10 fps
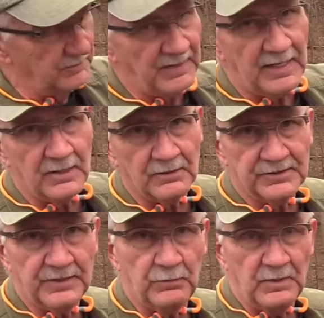the barrel,
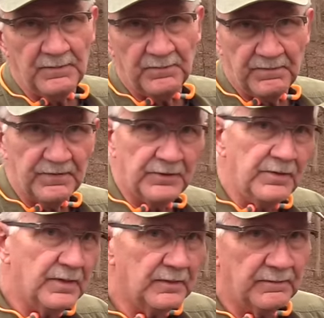because it ripped through
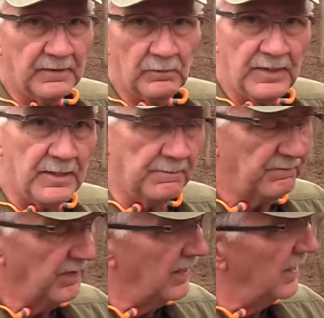the rim.
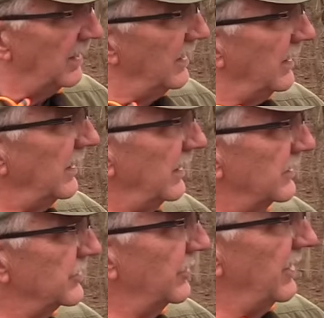
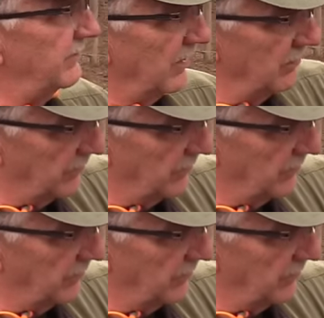And so they had to go